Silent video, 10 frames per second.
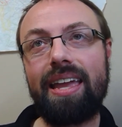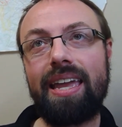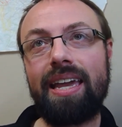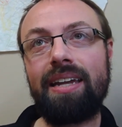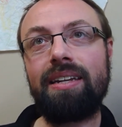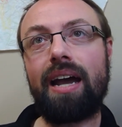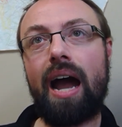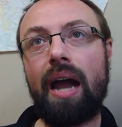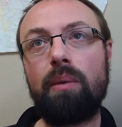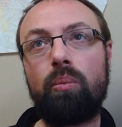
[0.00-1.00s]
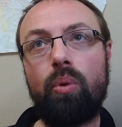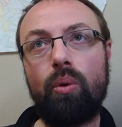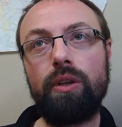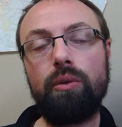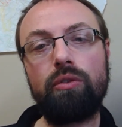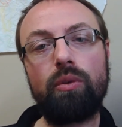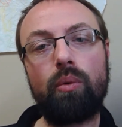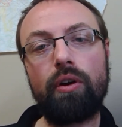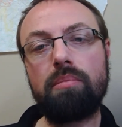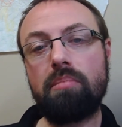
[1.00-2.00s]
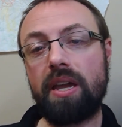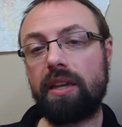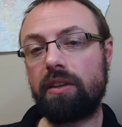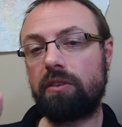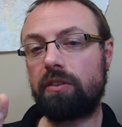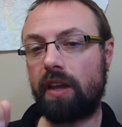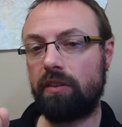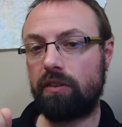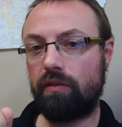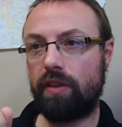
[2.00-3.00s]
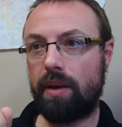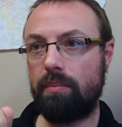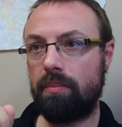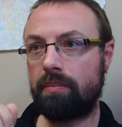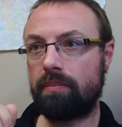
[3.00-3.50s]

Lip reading: And I won't use the word making sense of them.